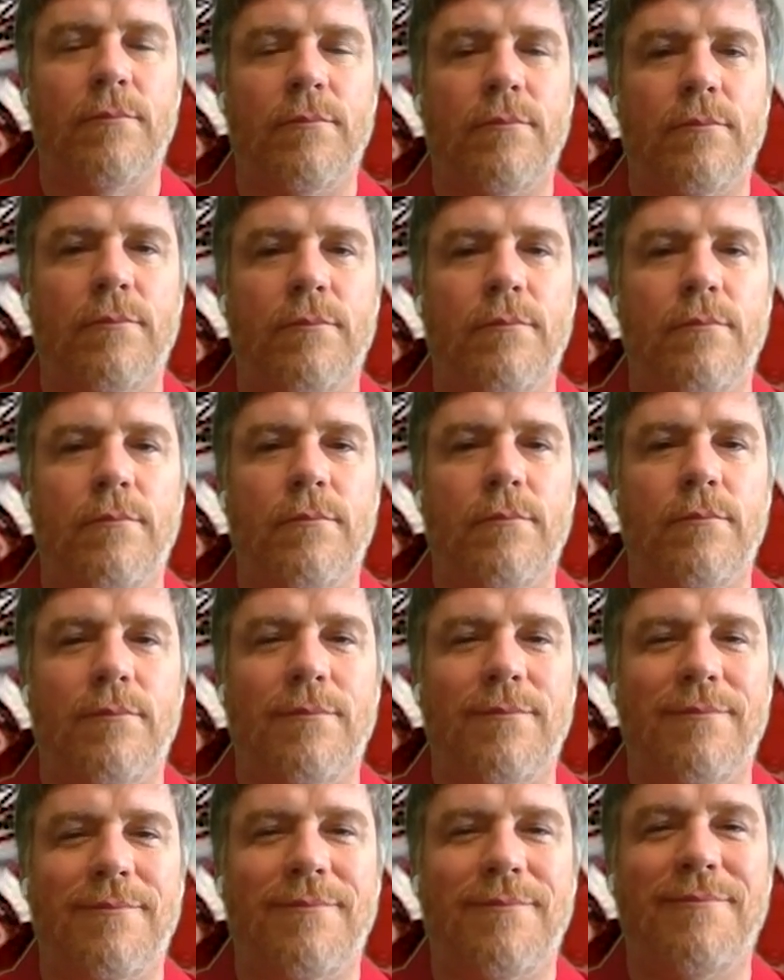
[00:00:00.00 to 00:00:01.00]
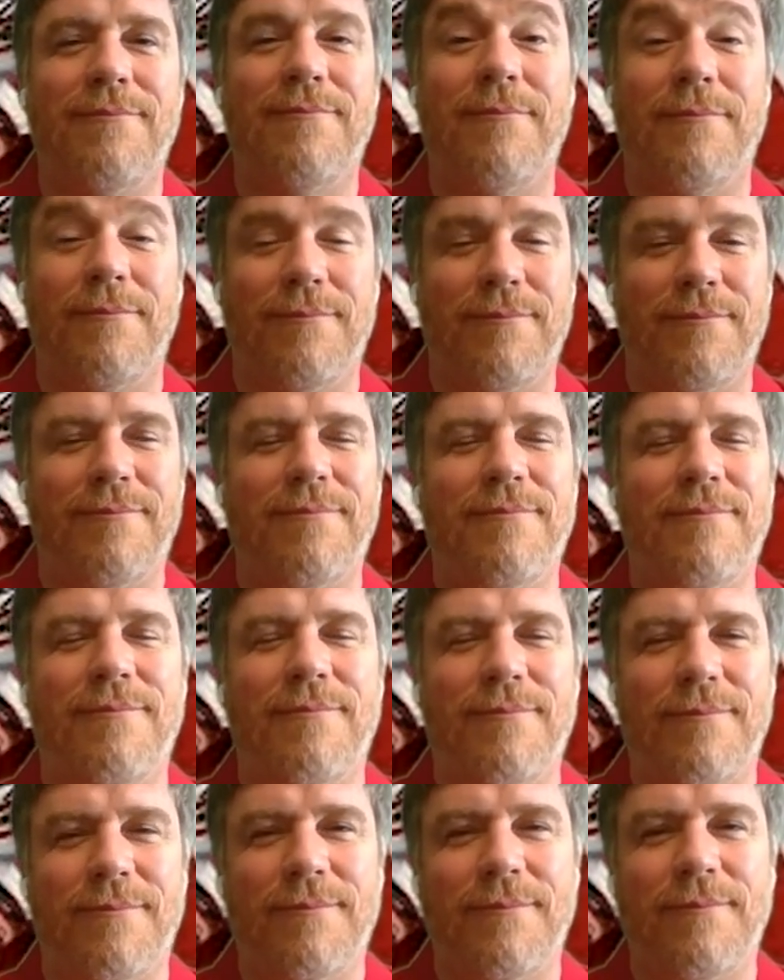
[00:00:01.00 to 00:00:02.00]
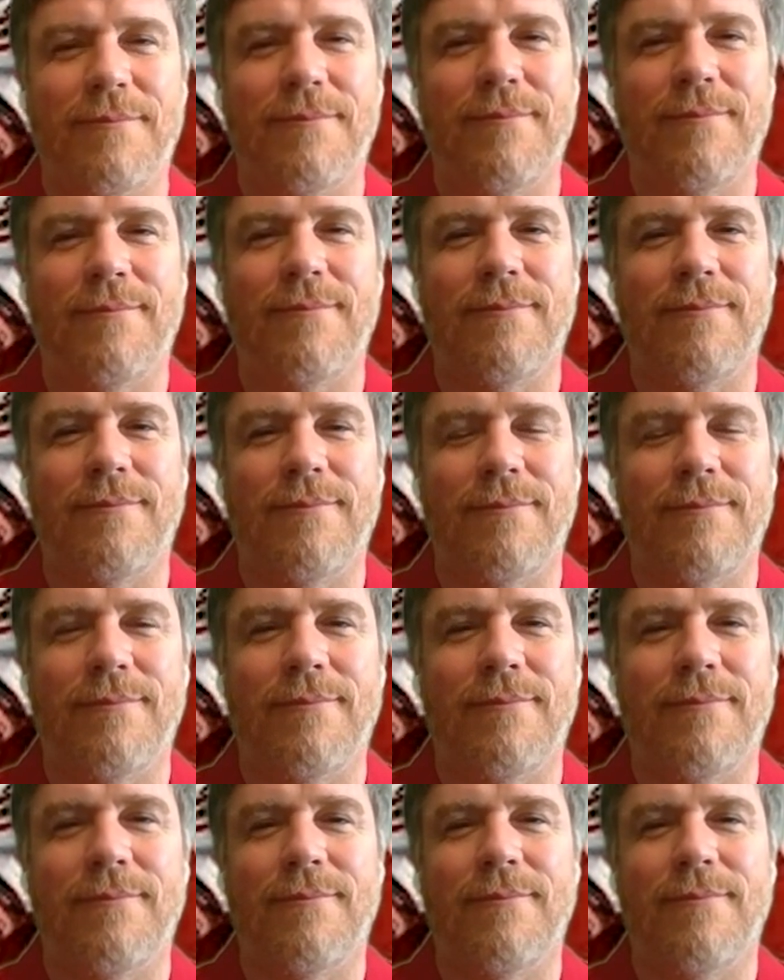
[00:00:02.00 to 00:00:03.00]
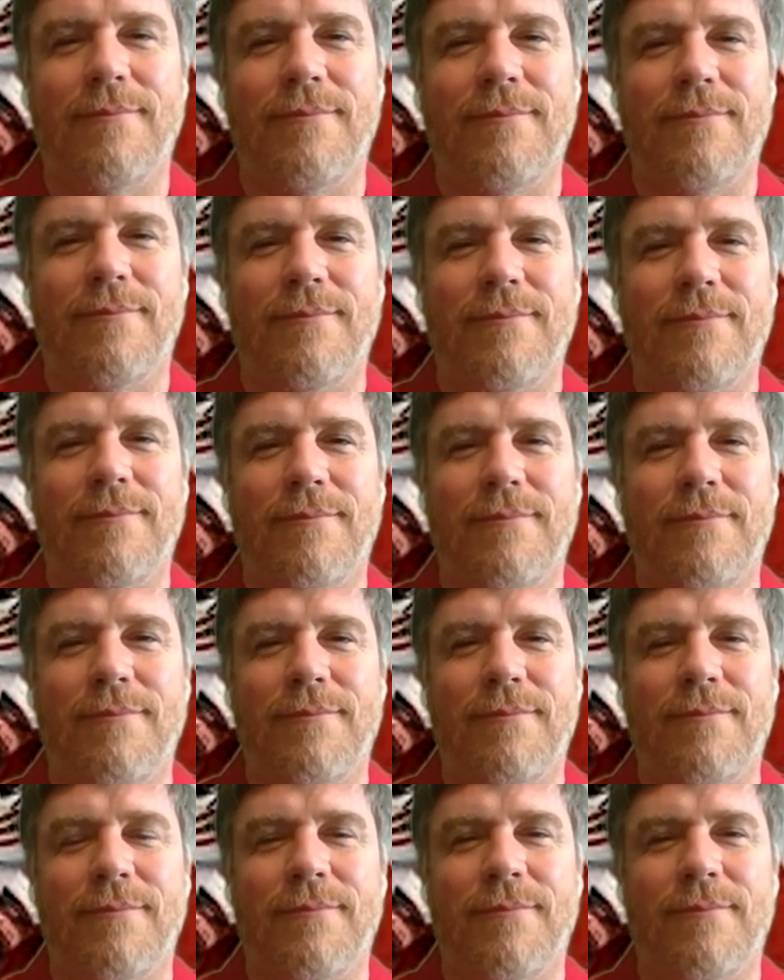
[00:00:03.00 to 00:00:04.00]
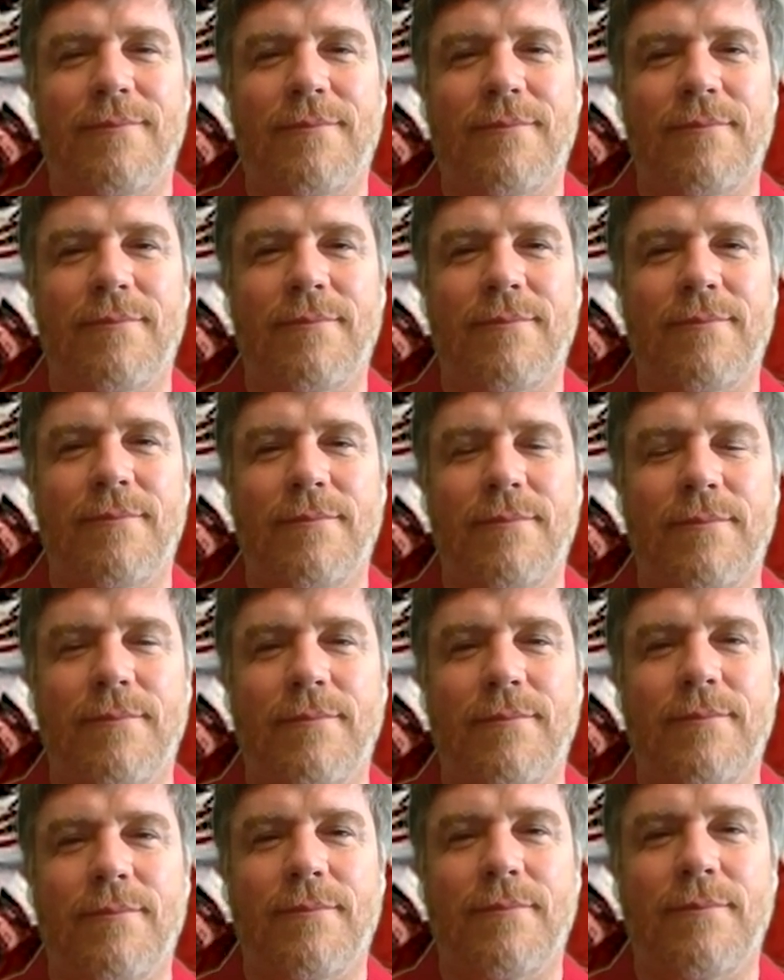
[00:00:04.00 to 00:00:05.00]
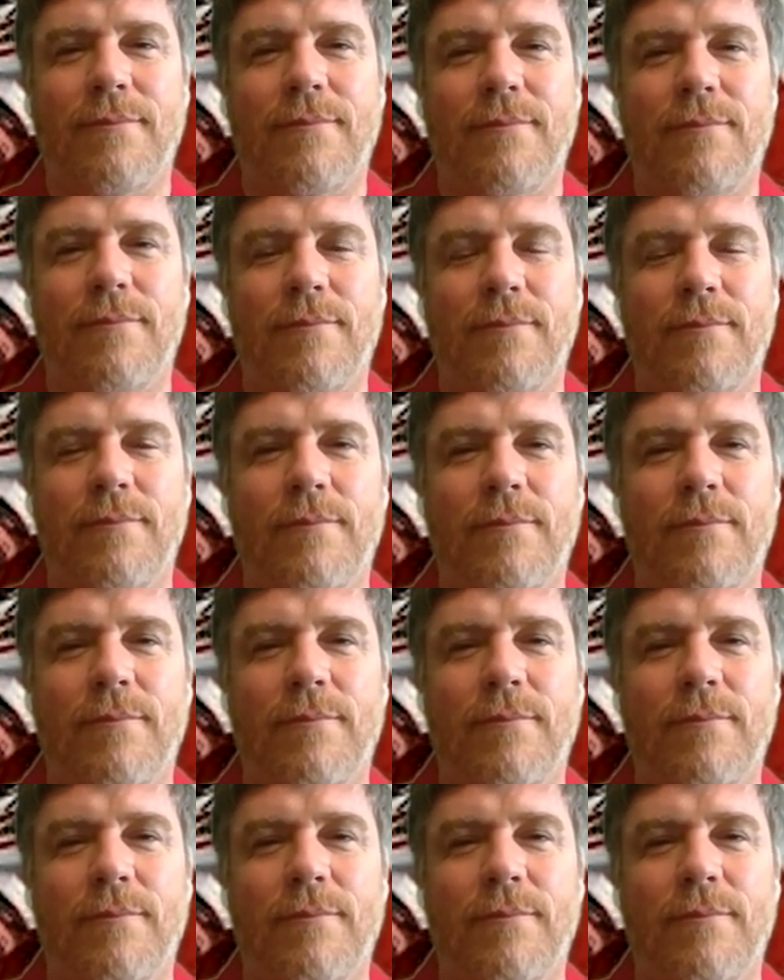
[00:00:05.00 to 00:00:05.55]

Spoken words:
No words are spoken by the person on screen.